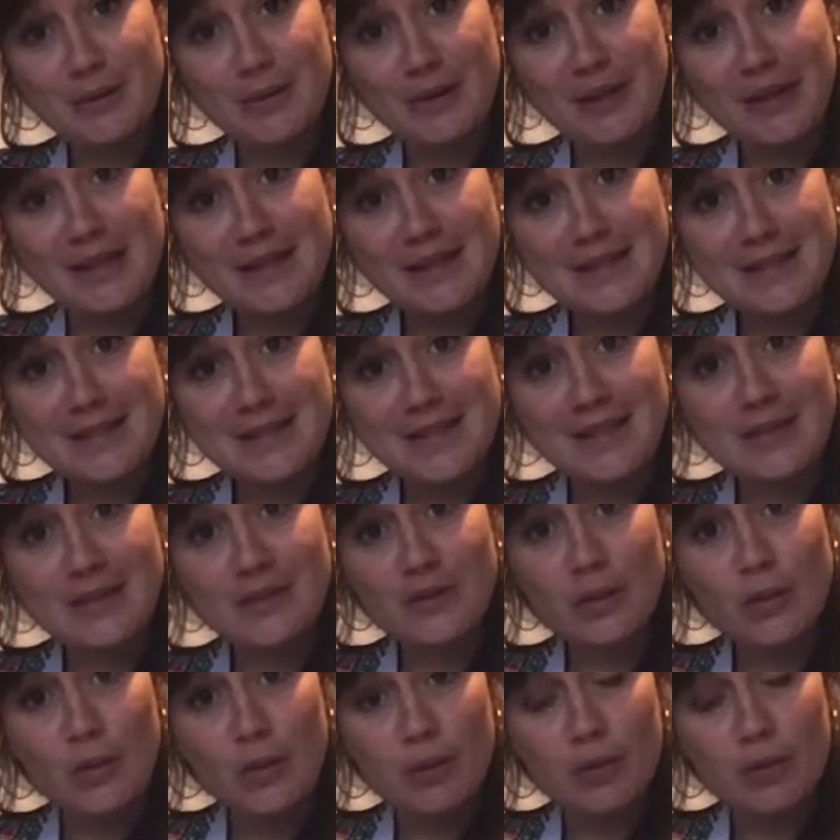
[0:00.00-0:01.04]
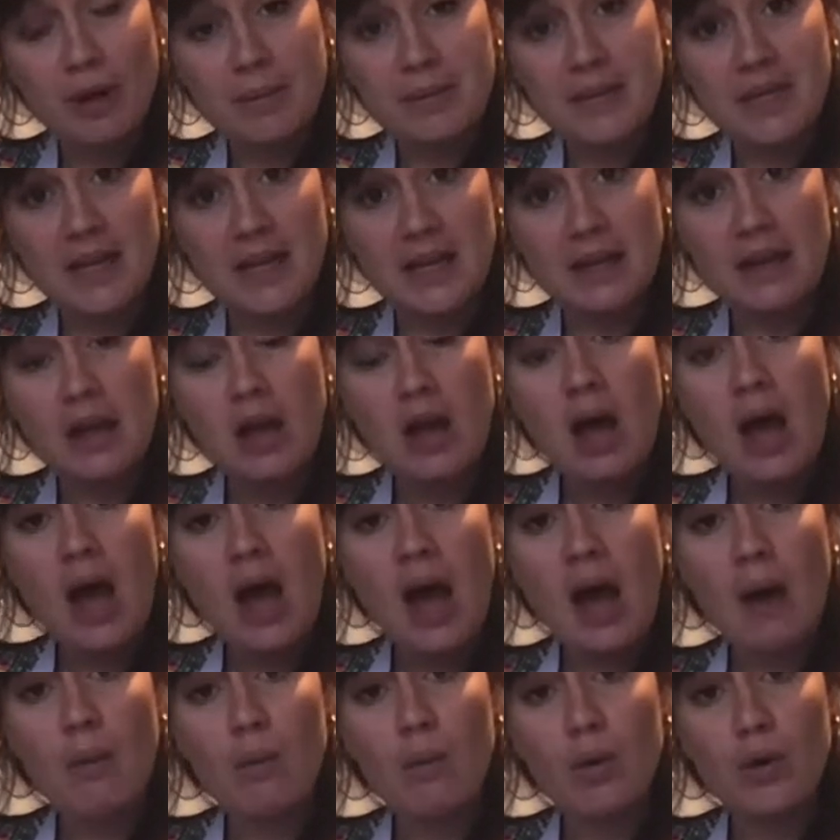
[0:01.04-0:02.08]
this until it's all rubbed in.
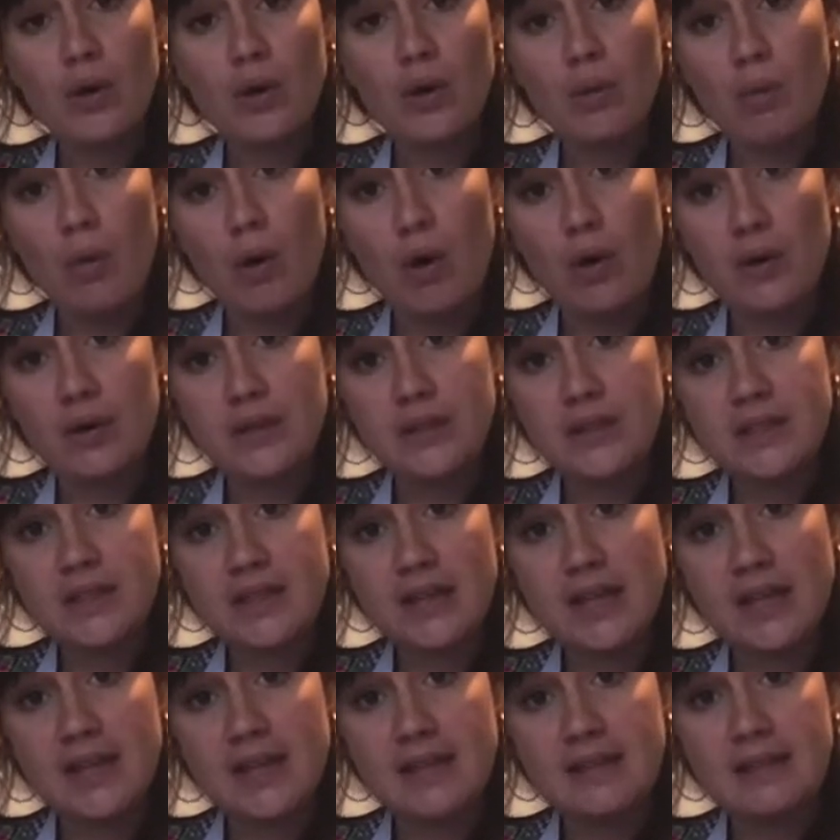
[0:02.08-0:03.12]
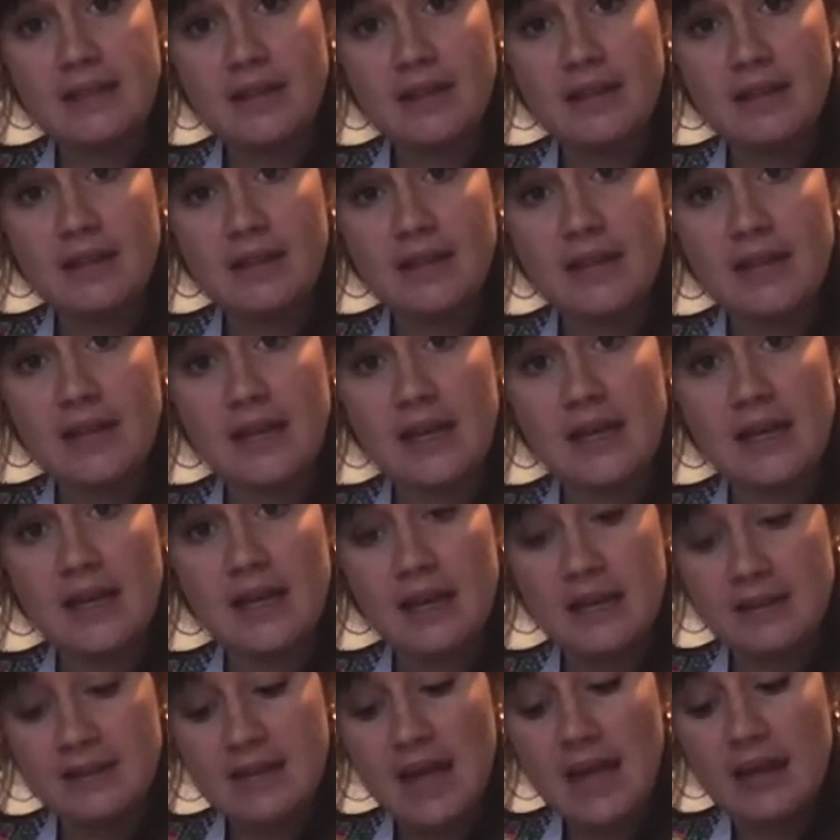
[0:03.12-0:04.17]
And what you want is
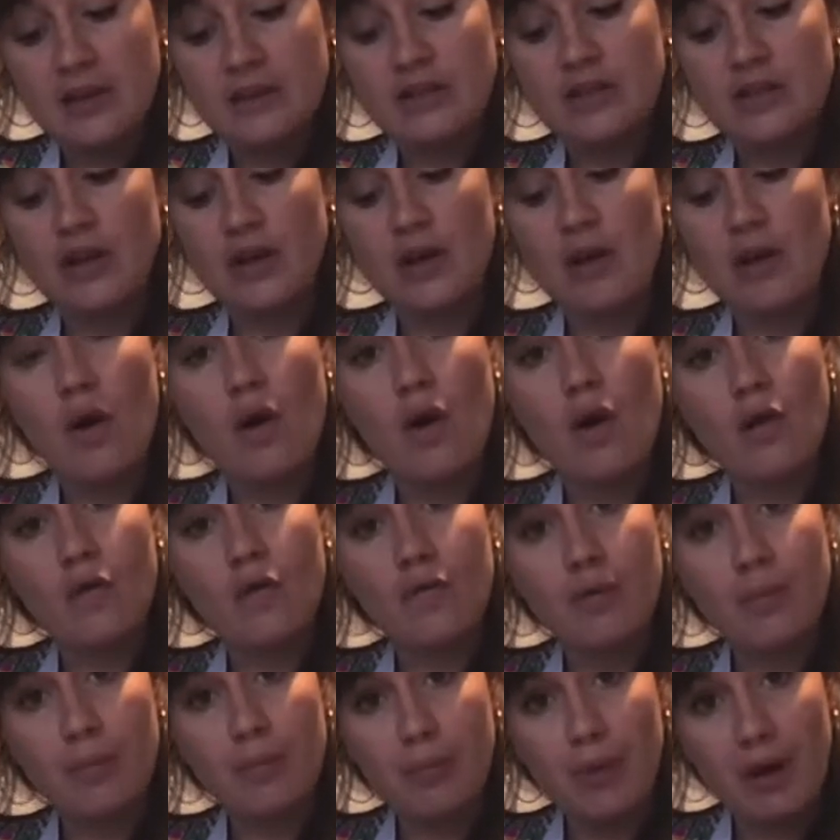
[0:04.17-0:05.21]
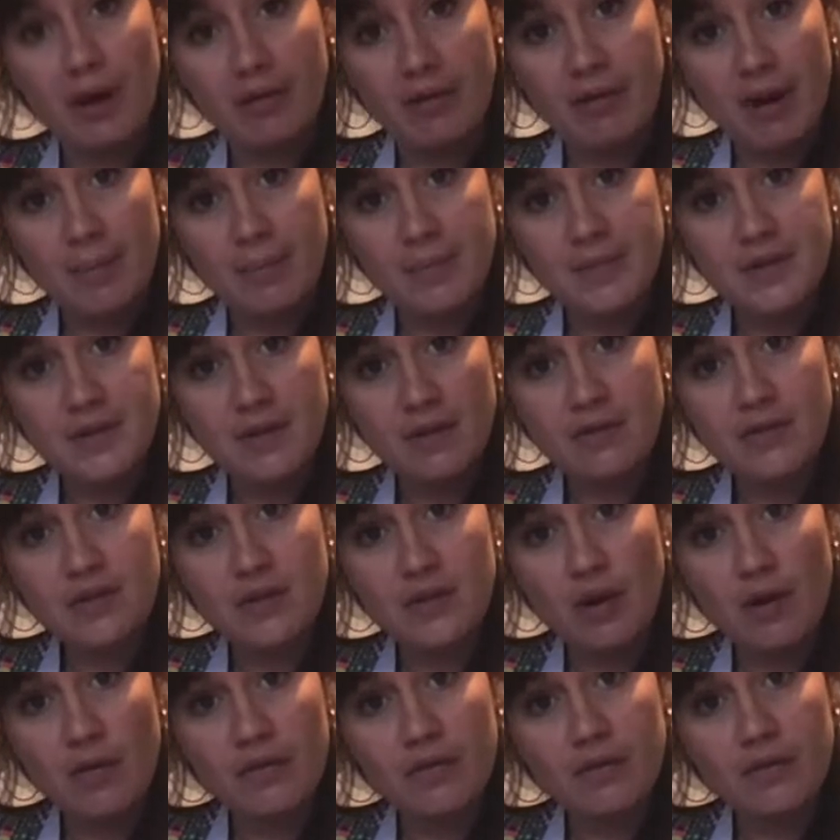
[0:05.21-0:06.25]
the texture of breadcrumbs, of
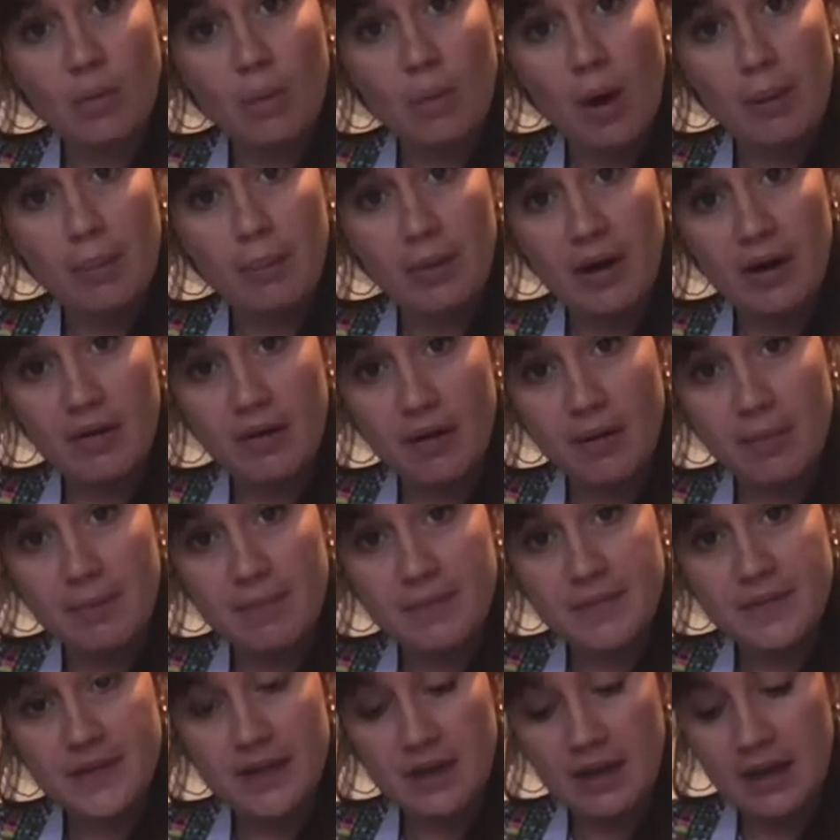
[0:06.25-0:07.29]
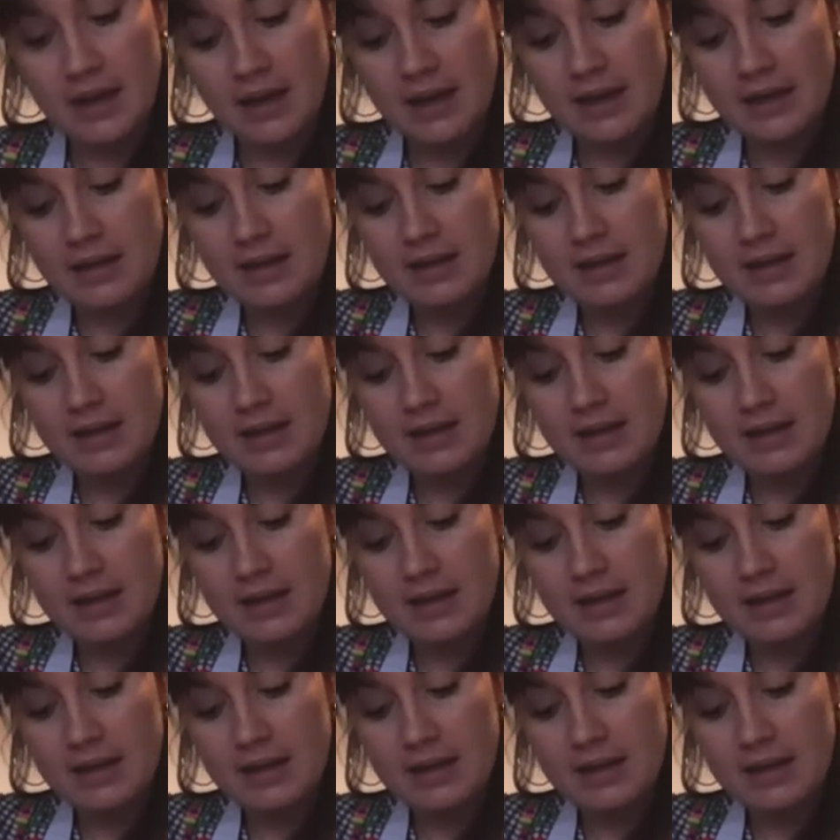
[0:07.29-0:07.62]
soft white breadcrumbs, okay?